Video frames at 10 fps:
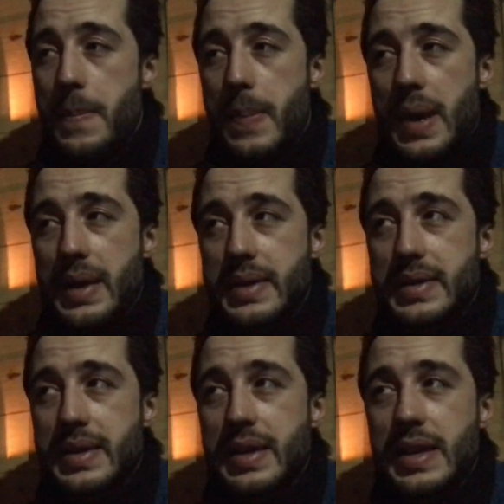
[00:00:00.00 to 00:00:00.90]

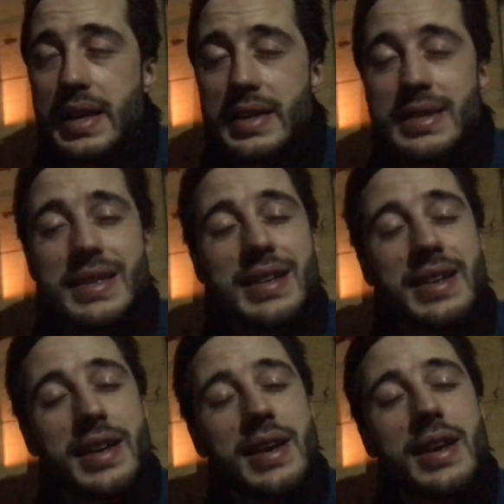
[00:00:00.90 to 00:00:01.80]
but it's
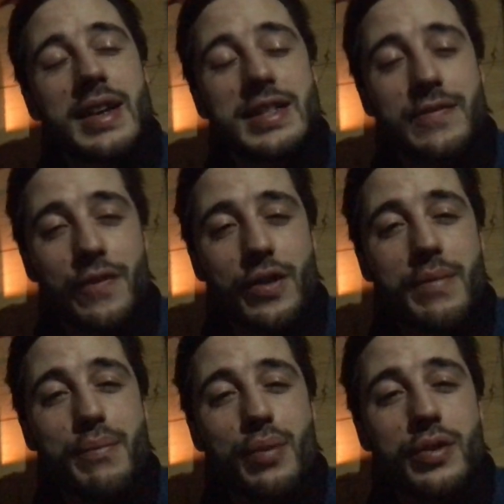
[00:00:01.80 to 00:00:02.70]
it's very
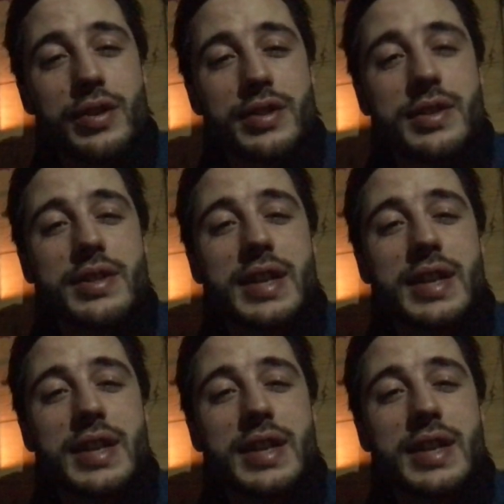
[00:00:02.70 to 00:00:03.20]
important